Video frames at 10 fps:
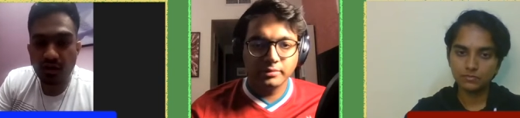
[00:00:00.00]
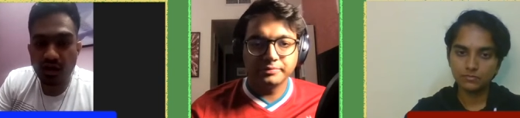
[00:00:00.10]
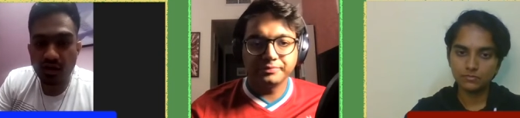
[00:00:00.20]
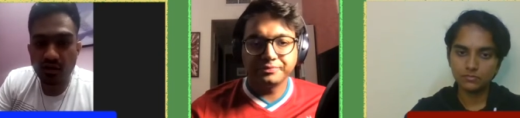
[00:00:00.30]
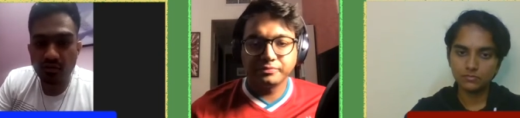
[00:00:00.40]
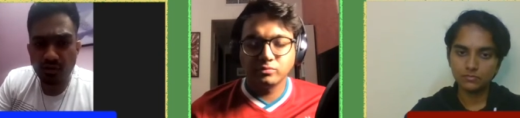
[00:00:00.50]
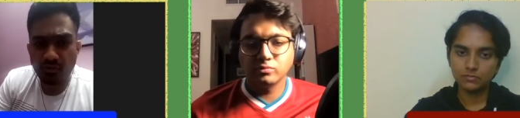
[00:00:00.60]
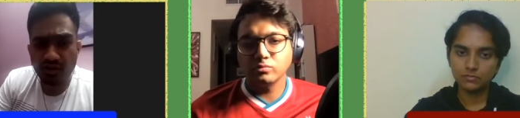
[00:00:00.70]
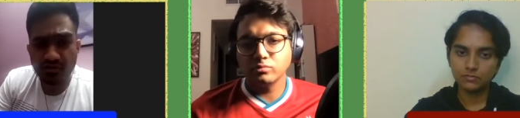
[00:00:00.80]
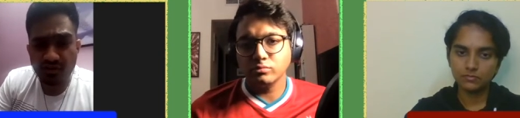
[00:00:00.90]
Speaker 1: and we,
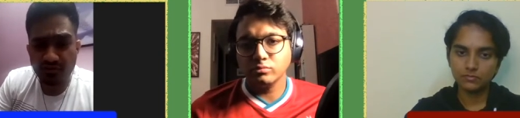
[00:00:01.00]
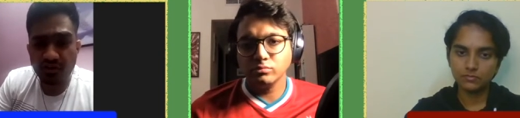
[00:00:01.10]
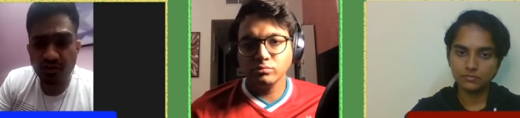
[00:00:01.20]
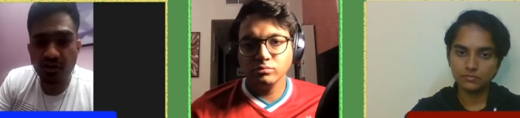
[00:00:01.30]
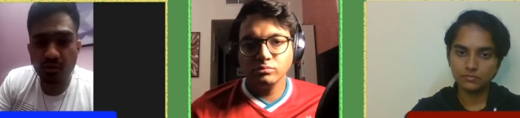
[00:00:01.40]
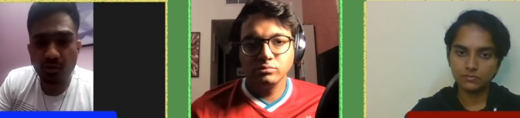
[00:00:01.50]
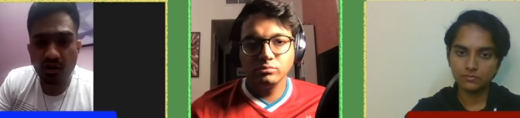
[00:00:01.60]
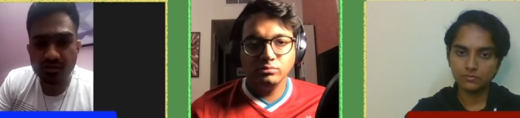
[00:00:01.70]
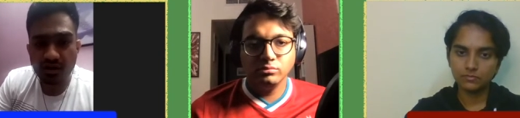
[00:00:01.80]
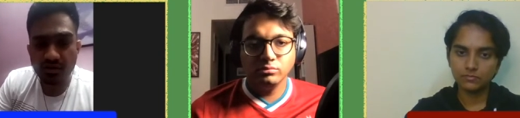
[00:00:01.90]
we definitely do have
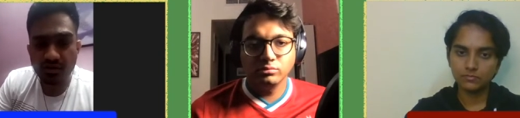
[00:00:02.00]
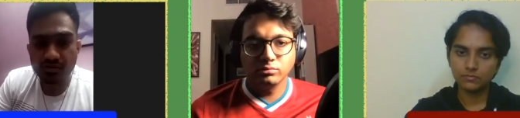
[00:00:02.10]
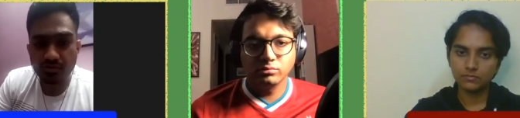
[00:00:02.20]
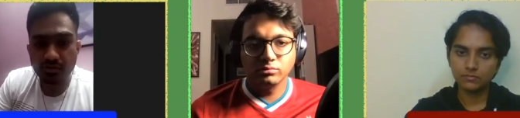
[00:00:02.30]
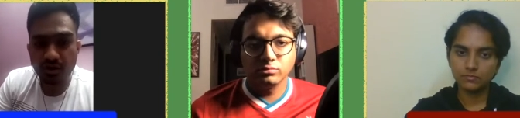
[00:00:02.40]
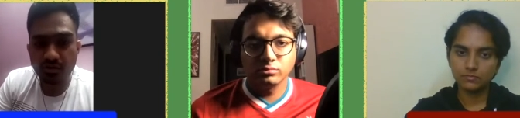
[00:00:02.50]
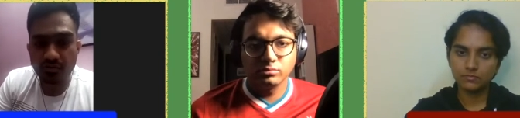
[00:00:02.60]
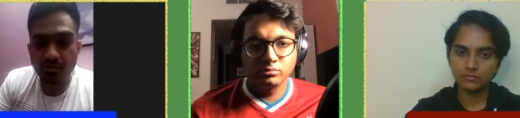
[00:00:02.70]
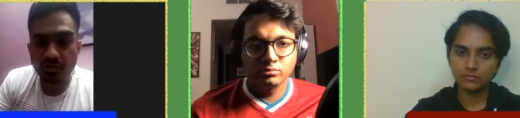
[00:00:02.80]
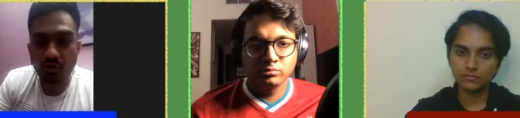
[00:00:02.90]
a chance to get
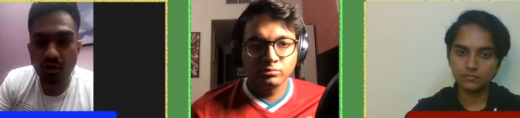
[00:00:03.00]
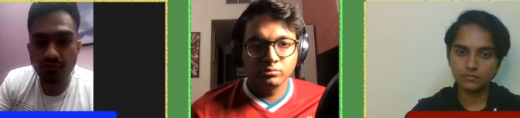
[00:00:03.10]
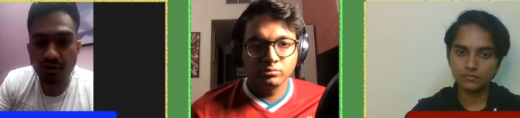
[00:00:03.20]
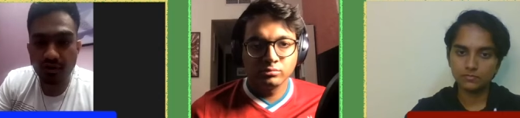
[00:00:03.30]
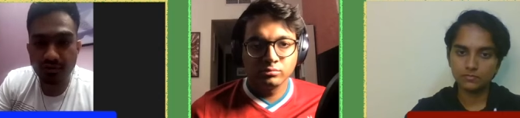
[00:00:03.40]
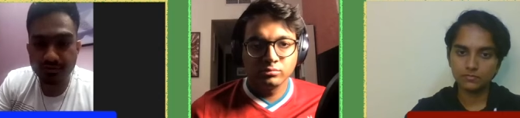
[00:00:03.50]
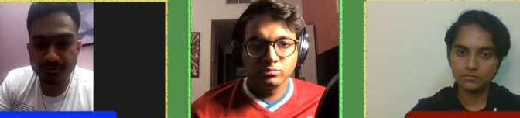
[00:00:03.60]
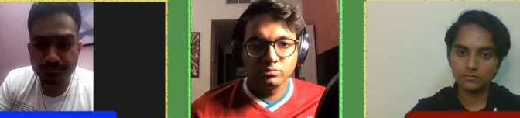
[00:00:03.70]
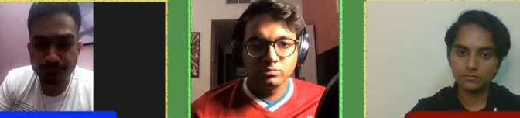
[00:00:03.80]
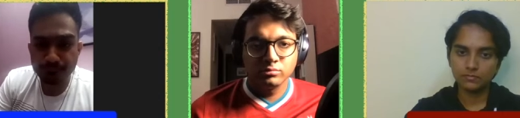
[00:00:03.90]
to the qualifiers,
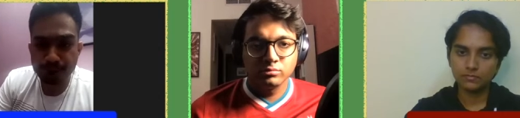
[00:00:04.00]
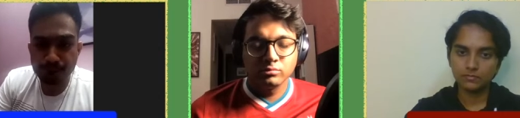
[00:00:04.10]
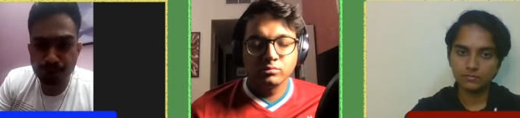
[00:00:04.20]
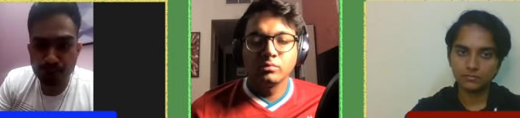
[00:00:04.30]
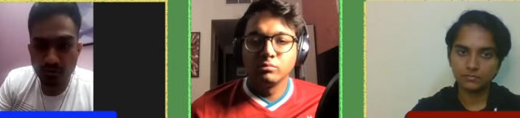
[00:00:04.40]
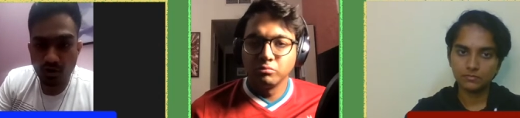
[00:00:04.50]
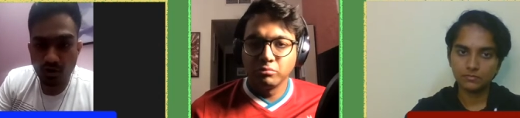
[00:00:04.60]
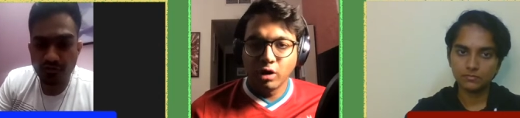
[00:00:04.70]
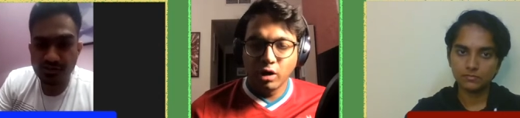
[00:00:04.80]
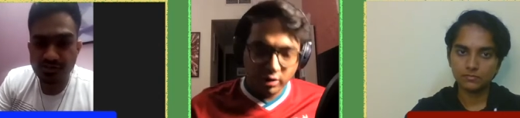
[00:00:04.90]

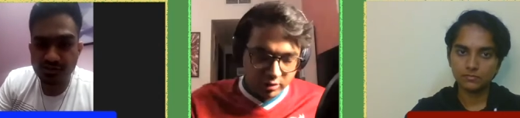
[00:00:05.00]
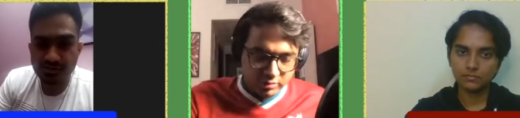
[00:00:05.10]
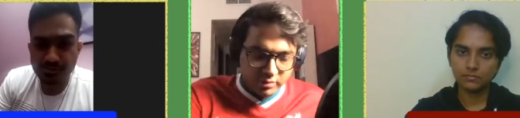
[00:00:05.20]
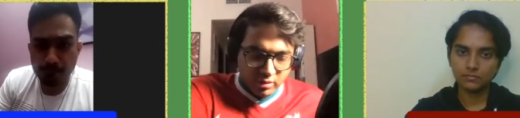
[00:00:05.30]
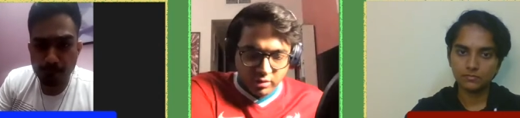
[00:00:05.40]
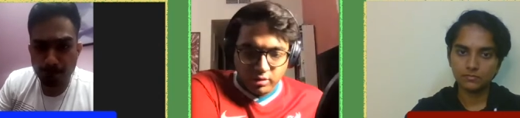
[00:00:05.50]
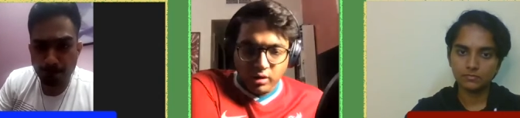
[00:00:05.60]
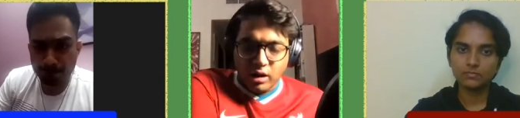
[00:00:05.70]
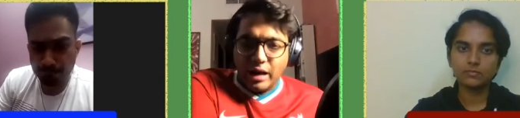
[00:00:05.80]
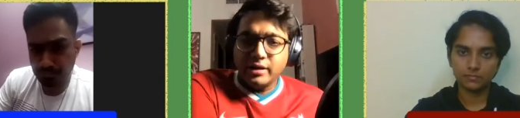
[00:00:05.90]
qualifying. Awesome,
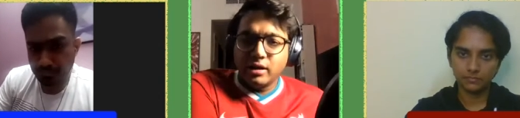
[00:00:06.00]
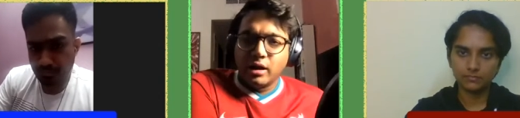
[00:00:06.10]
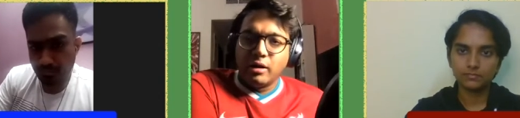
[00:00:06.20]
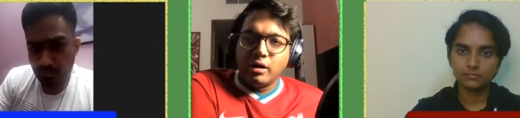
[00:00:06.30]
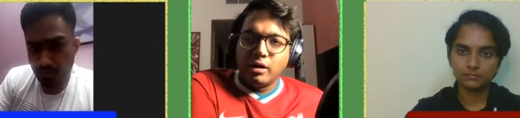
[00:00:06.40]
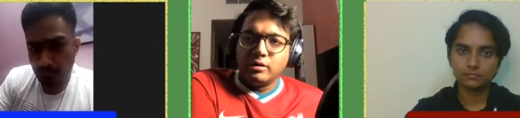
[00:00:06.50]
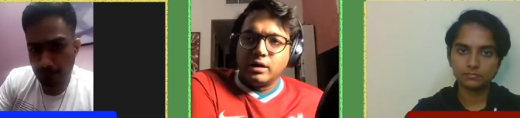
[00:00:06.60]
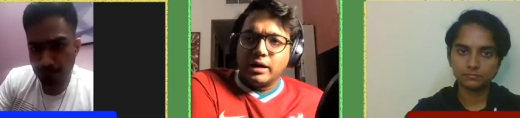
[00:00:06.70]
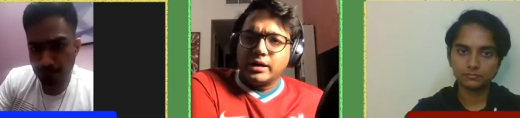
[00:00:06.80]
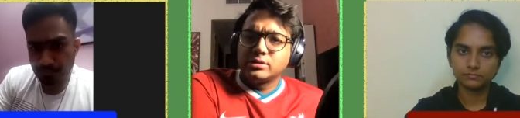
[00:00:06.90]
Speaker 2: and uh,
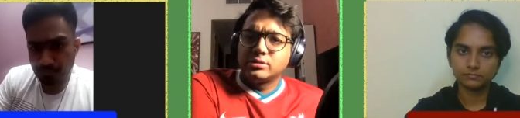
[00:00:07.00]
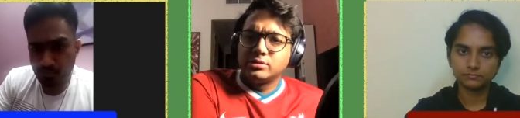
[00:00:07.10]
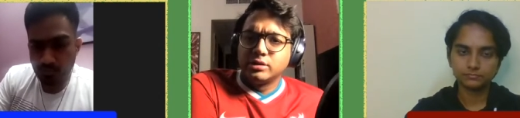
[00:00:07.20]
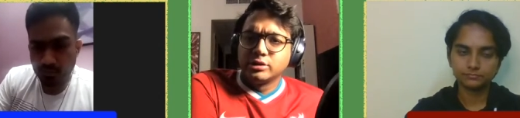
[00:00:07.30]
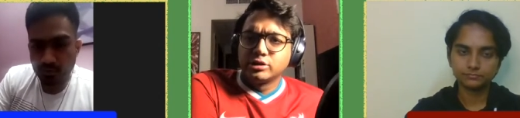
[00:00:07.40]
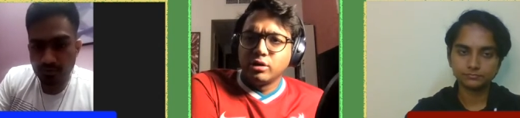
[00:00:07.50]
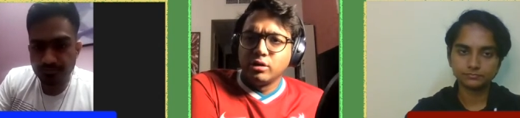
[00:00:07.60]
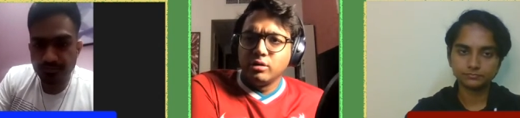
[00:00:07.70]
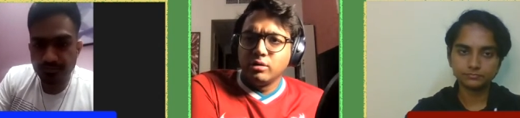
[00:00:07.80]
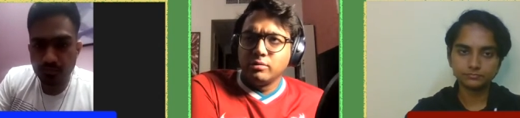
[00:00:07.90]
I guess this.
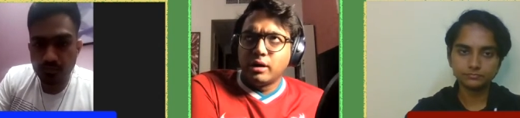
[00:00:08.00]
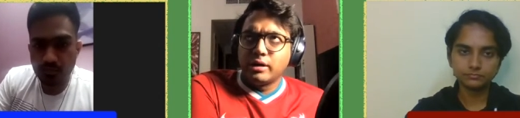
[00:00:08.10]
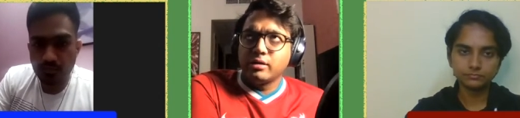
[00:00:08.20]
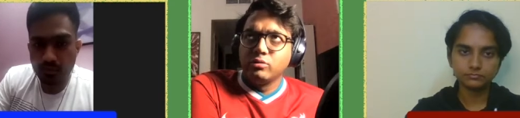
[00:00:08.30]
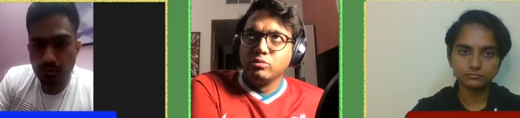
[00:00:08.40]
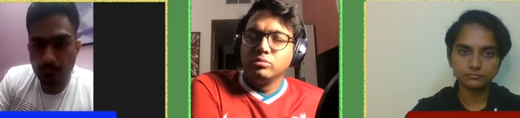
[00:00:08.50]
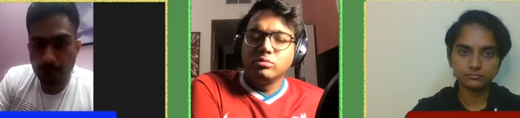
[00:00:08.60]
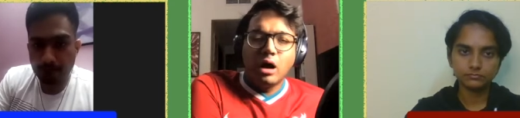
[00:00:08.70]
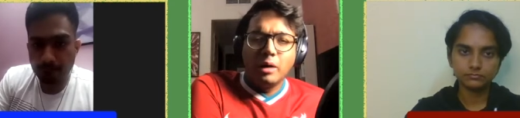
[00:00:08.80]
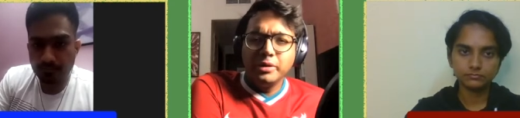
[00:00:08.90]
Uh, I who
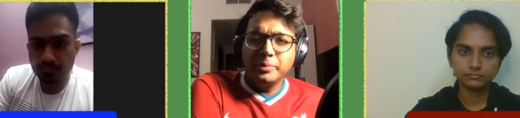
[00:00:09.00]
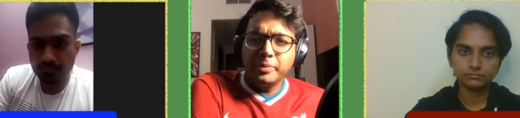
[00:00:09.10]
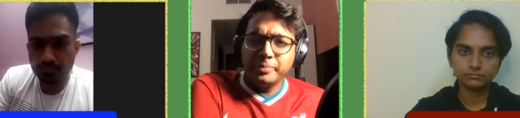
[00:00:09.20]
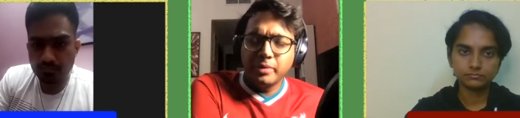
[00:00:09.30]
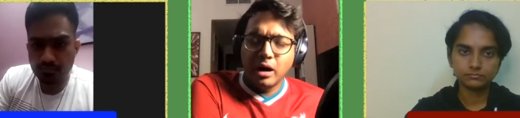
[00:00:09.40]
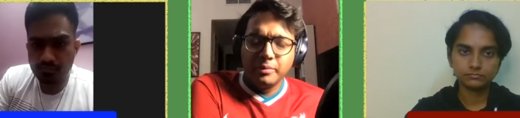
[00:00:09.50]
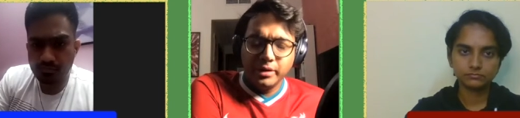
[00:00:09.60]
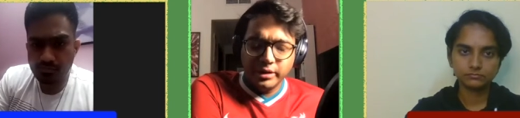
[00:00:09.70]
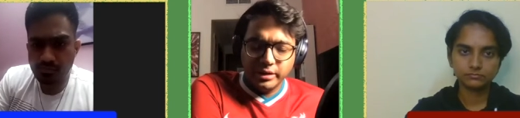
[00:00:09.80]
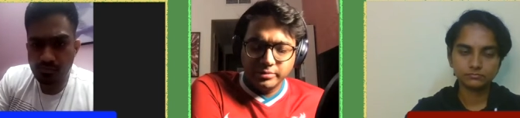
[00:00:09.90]
how many people how
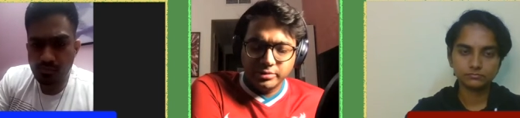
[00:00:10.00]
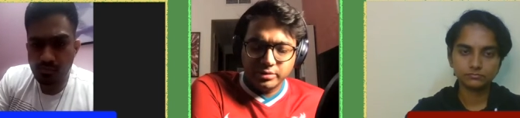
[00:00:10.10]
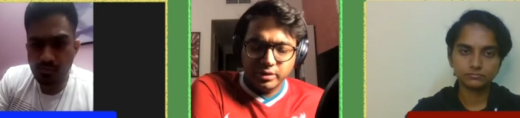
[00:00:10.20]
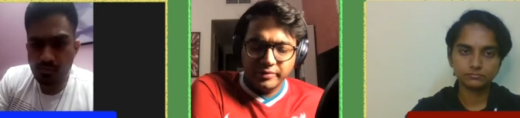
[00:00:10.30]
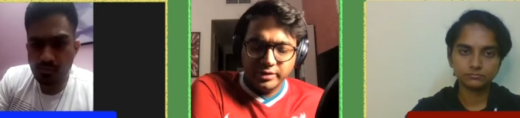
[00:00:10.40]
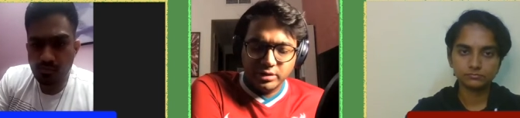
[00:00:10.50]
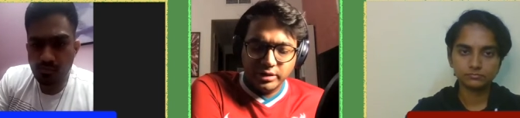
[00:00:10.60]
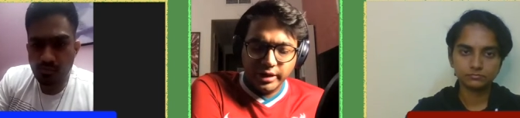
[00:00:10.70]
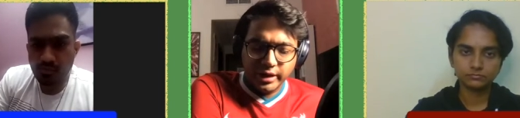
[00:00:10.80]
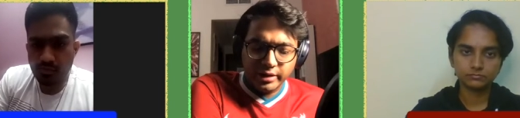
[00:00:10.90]
many teams
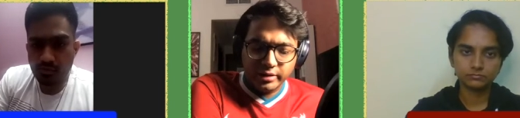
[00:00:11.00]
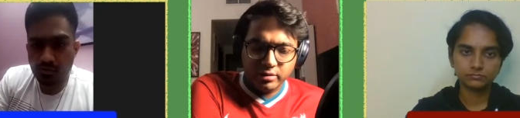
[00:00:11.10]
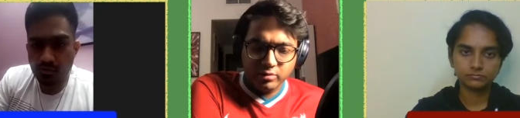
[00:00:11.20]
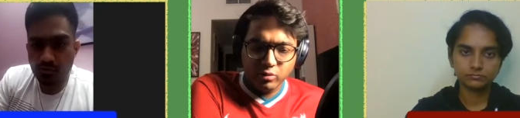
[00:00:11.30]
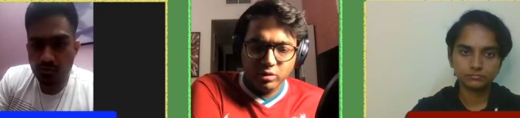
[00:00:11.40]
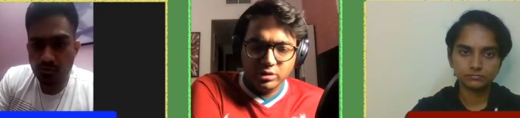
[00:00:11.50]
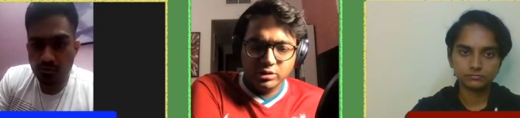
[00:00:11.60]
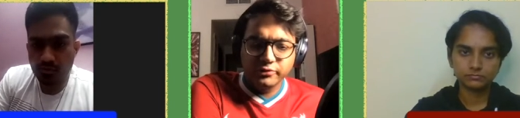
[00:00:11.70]
eventually get this